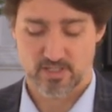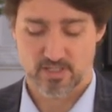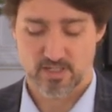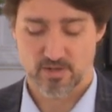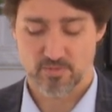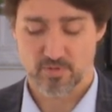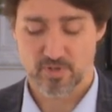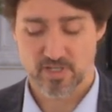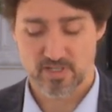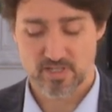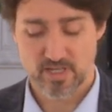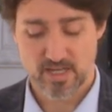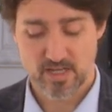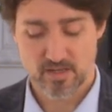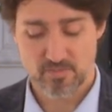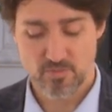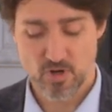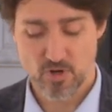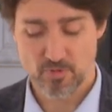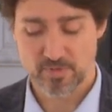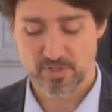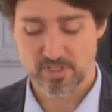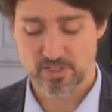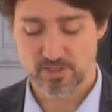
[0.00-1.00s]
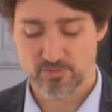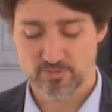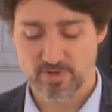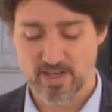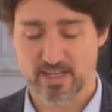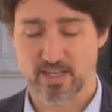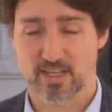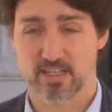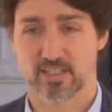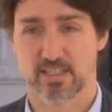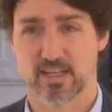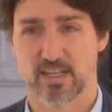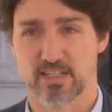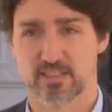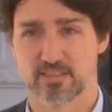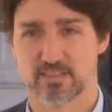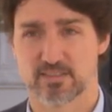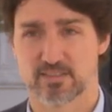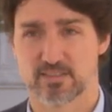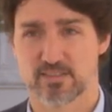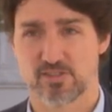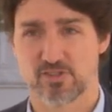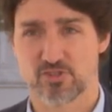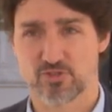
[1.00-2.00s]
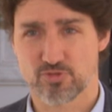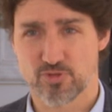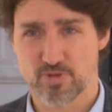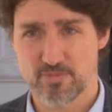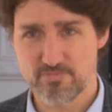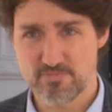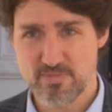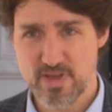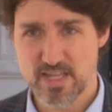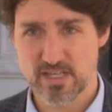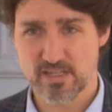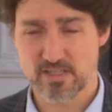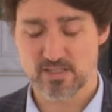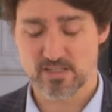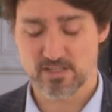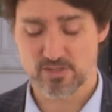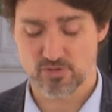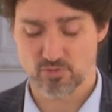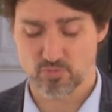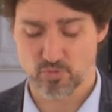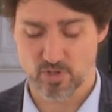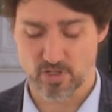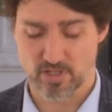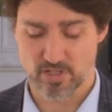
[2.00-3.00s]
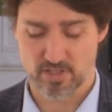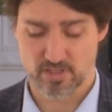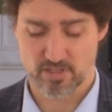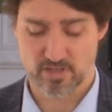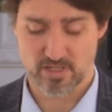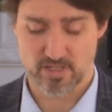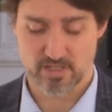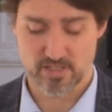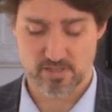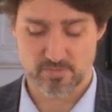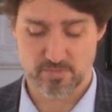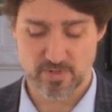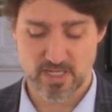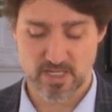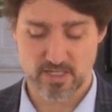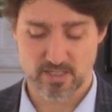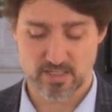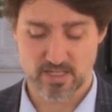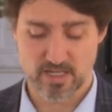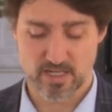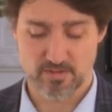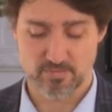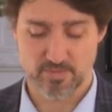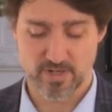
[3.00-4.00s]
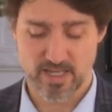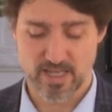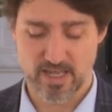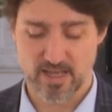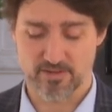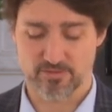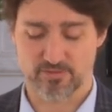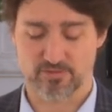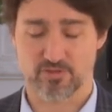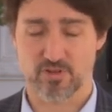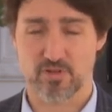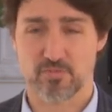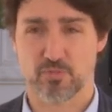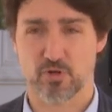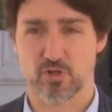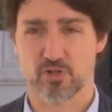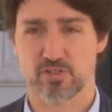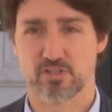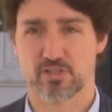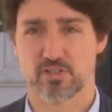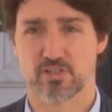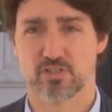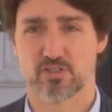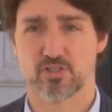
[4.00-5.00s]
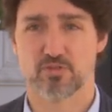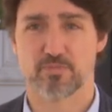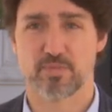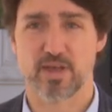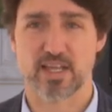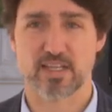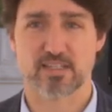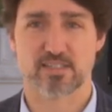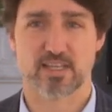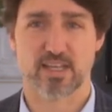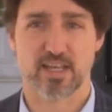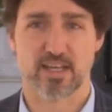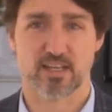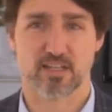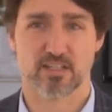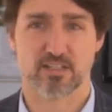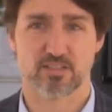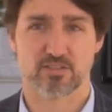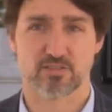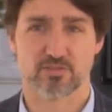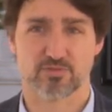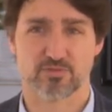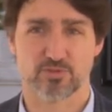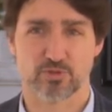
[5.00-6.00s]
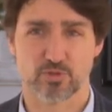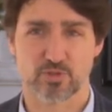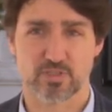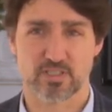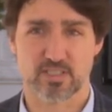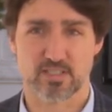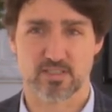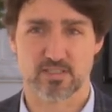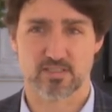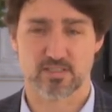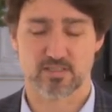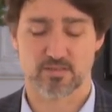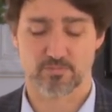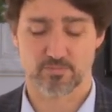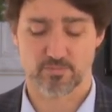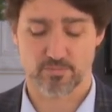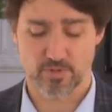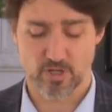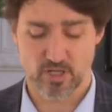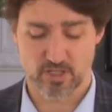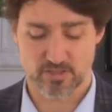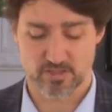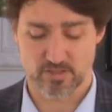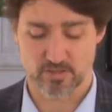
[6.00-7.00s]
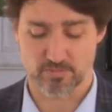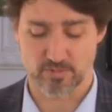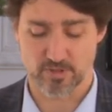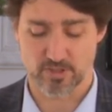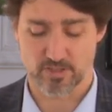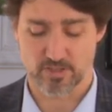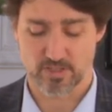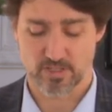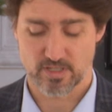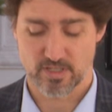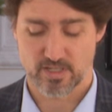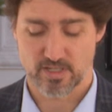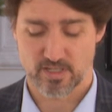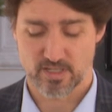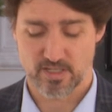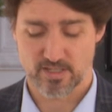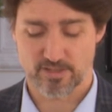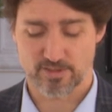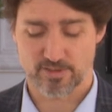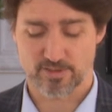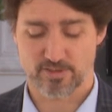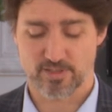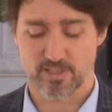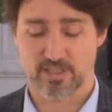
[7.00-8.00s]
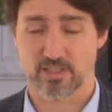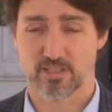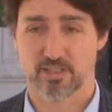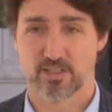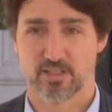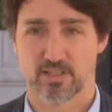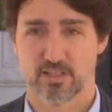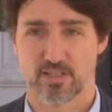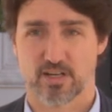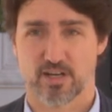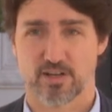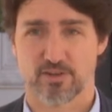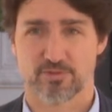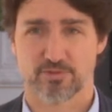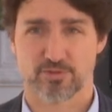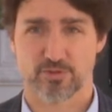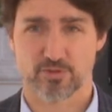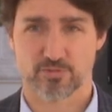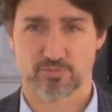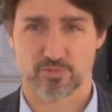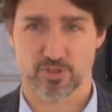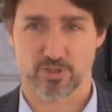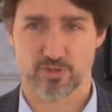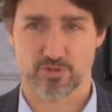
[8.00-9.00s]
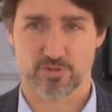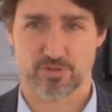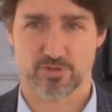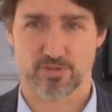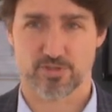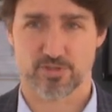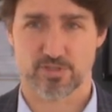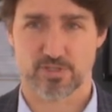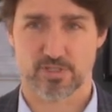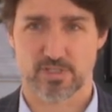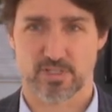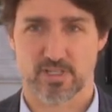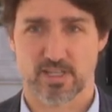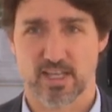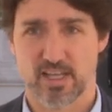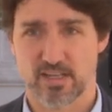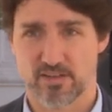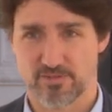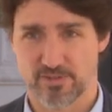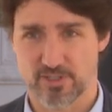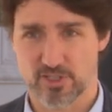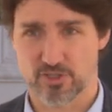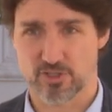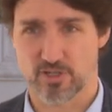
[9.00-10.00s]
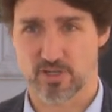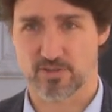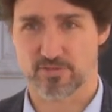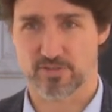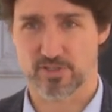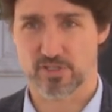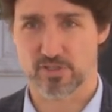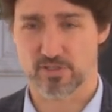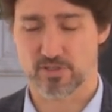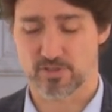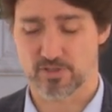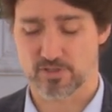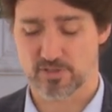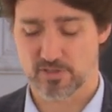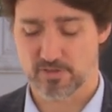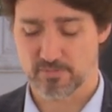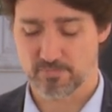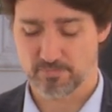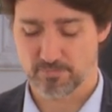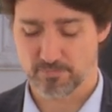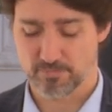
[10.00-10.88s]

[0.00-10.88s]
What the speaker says: I want to take a moment to recognize the tremendous work that is being done by every person who makes Canada's food system possible, including our food producers and fish harvesters.